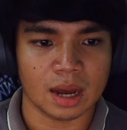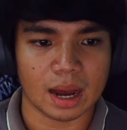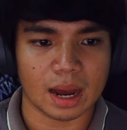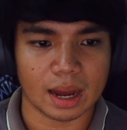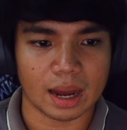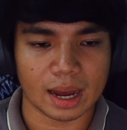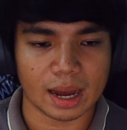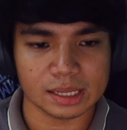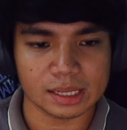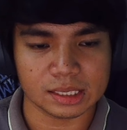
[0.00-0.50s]

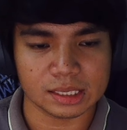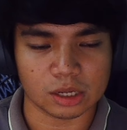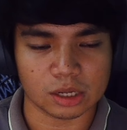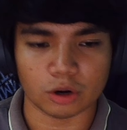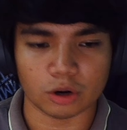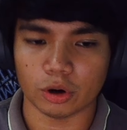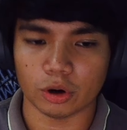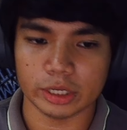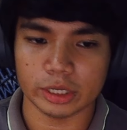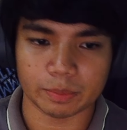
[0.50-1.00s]
as
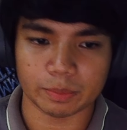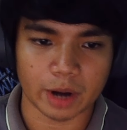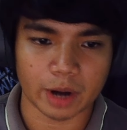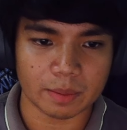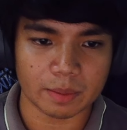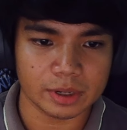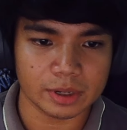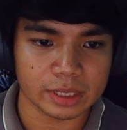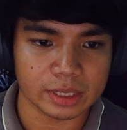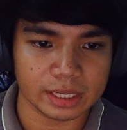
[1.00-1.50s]
or the
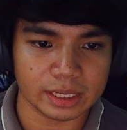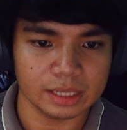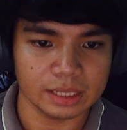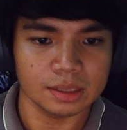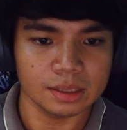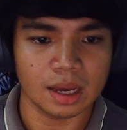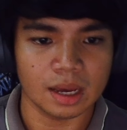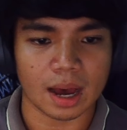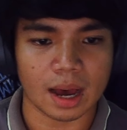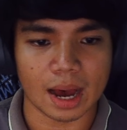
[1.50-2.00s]
primary key
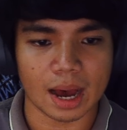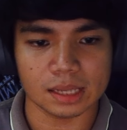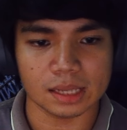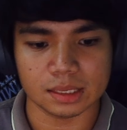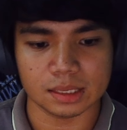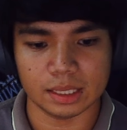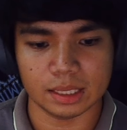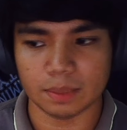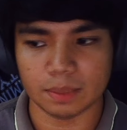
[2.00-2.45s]
as the